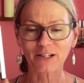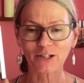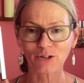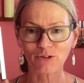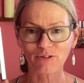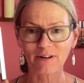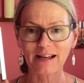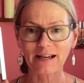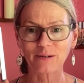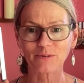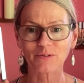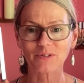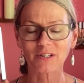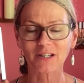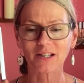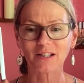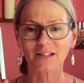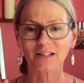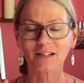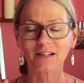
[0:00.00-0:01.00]
and
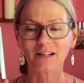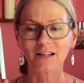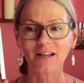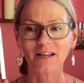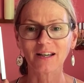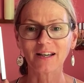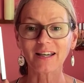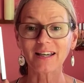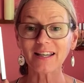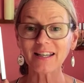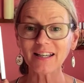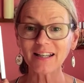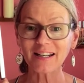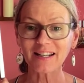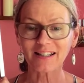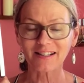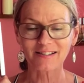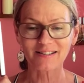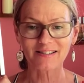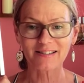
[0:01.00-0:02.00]
grounding and
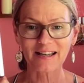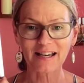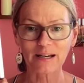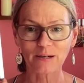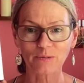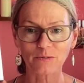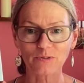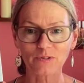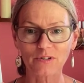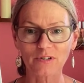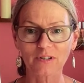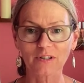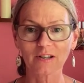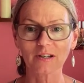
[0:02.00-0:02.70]
healing sound.